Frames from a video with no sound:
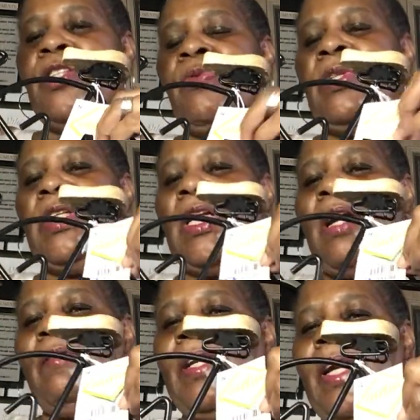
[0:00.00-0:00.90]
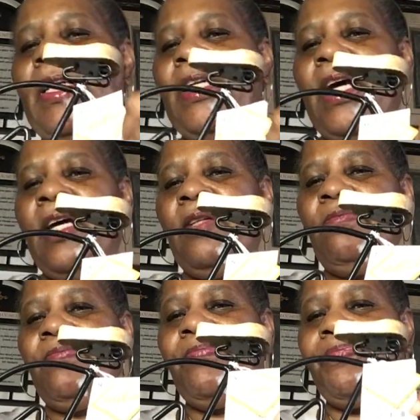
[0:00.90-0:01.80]
this was $11.99.
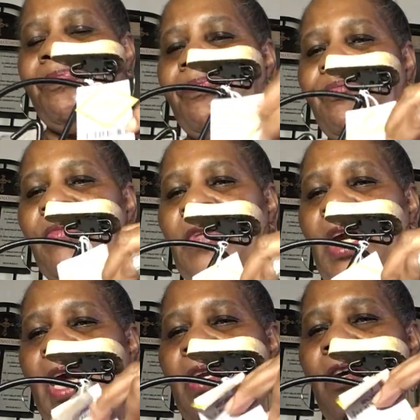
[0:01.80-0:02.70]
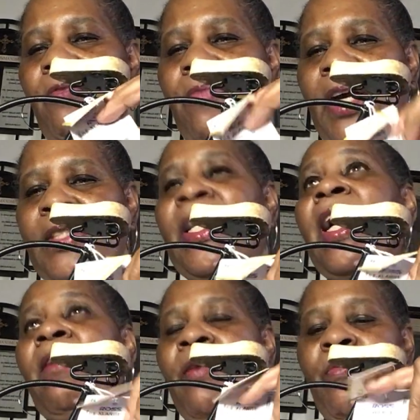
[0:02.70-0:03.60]
I love bikes. I
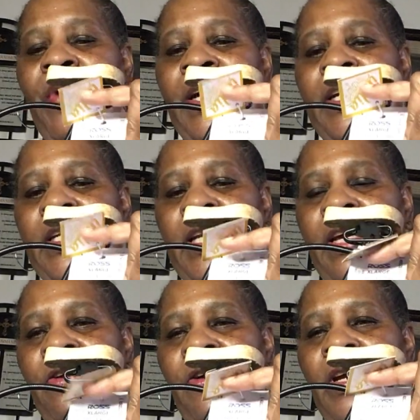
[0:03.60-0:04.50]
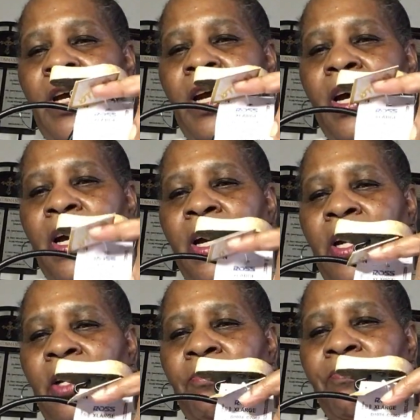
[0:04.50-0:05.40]
have a bike in there.
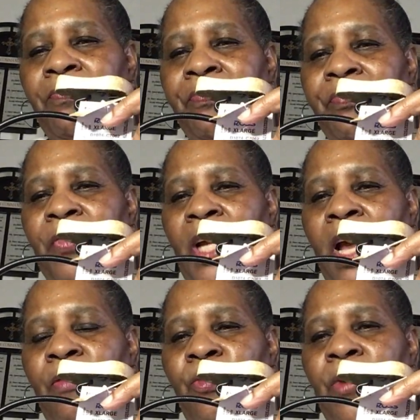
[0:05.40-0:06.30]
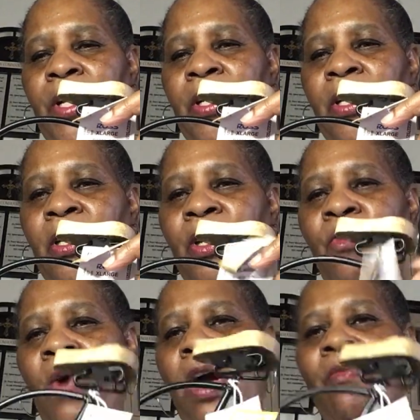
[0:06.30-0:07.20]
Um, I haven't ridden it in
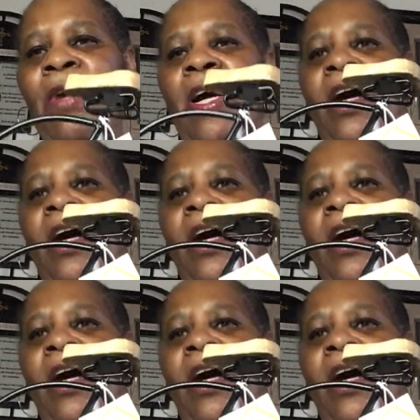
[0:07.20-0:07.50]
a while, but I